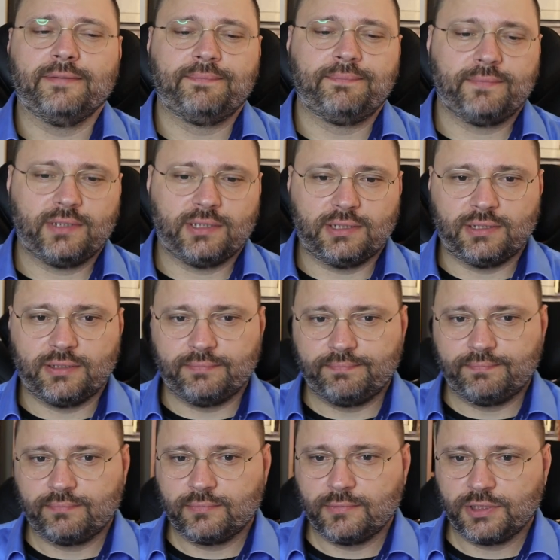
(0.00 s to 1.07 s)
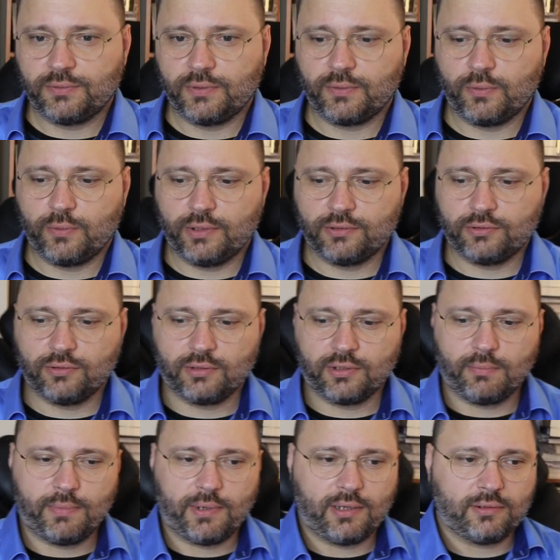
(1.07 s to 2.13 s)
Hi, this week we want to
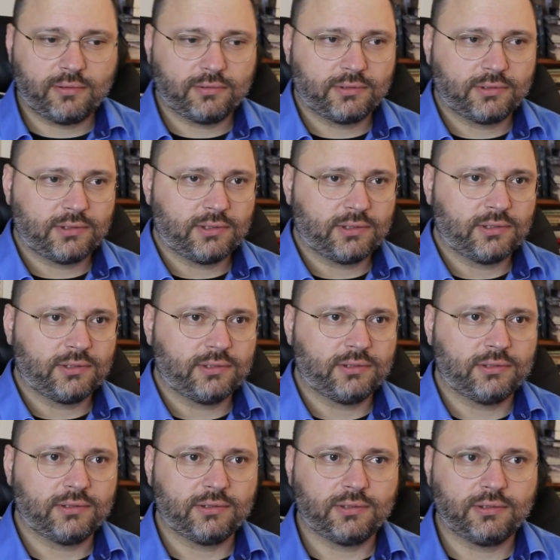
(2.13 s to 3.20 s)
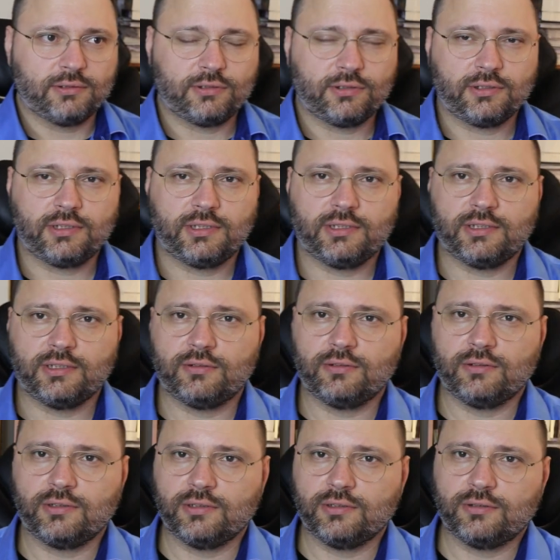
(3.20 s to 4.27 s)
talk about Turkey's
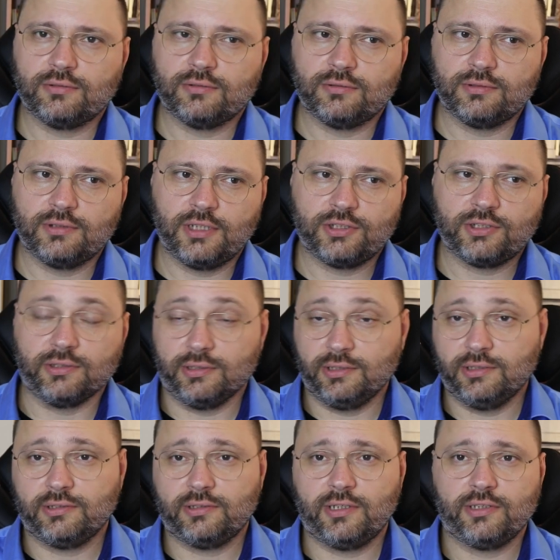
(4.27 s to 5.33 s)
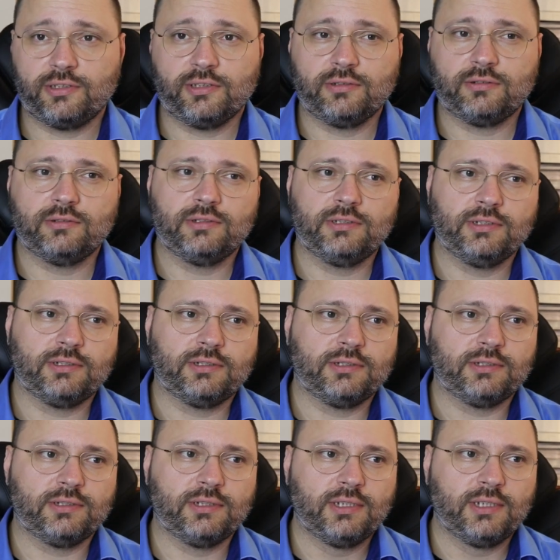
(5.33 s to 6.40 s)
and Turkey's two national interests, including
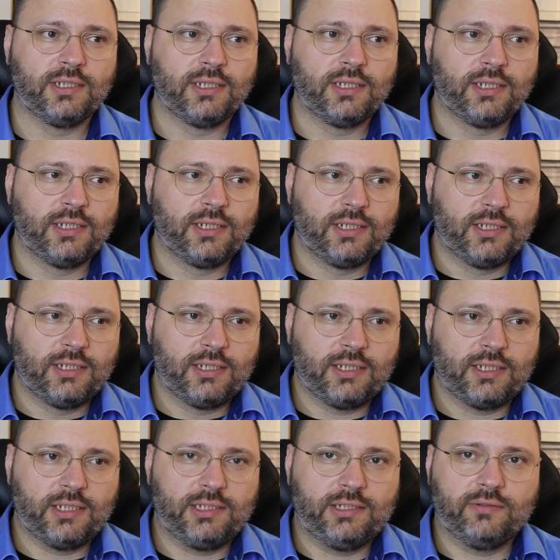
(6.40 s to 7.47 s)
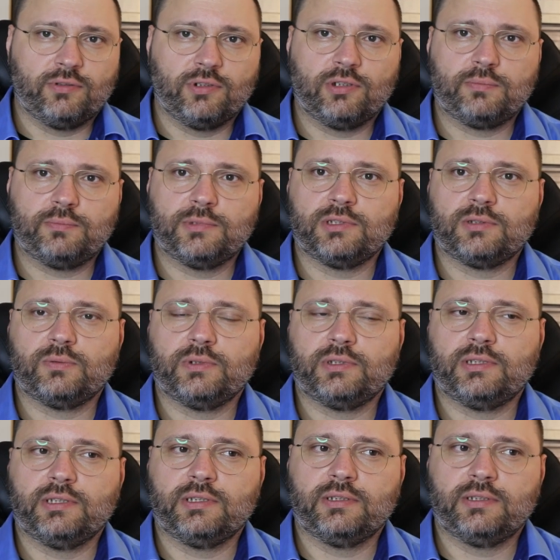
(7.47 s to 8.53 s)
the development
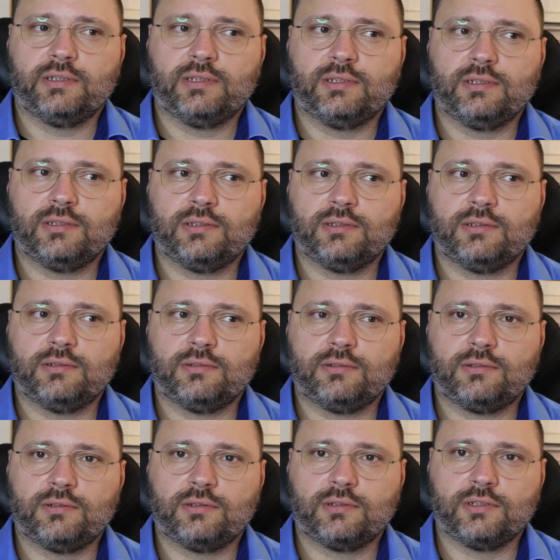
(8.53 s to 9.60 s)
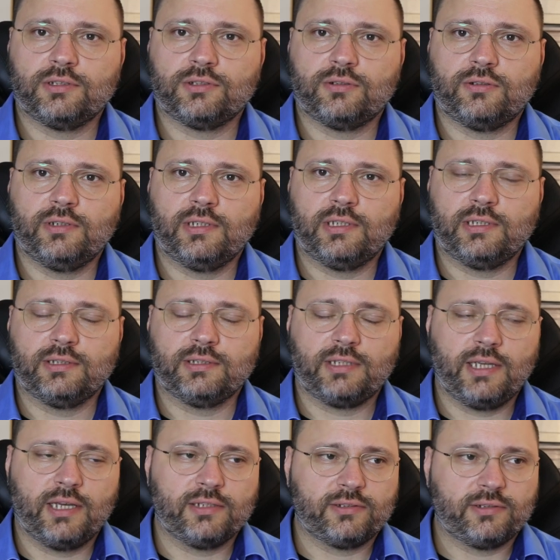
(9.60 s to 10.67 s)
with the Turkish oil
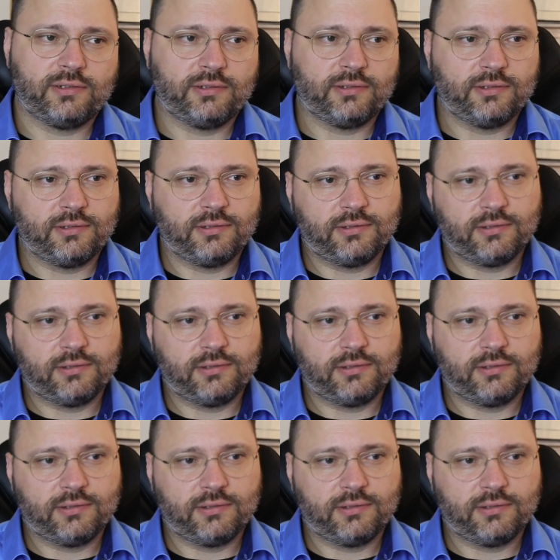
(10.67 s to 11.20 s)
and gas